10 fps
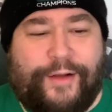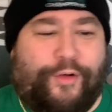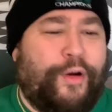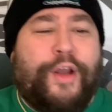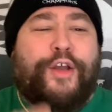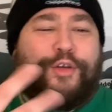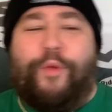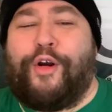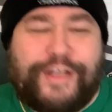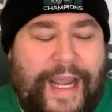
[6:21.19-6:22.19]
Or
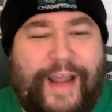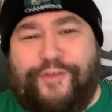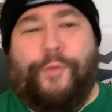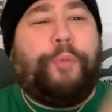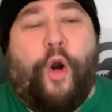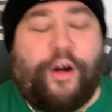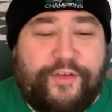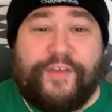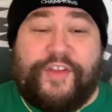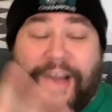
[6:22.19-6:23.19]
Ja'Marr Chase or
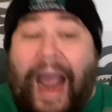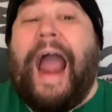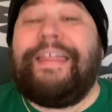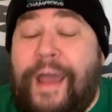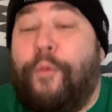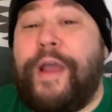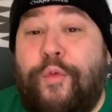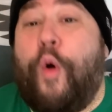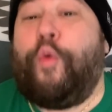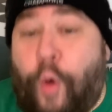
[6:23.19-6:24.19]
Parsons. The guy that we
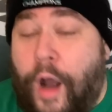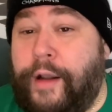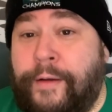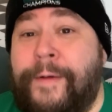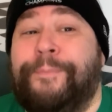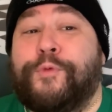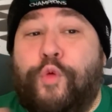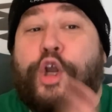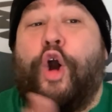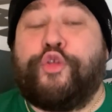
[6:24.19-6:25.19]
will want
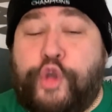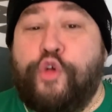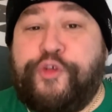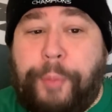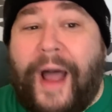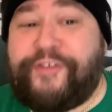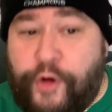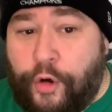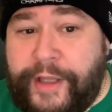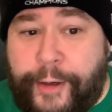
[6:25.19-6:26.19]
will go 2 spots
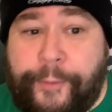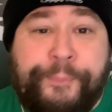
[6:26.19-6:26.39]
earlier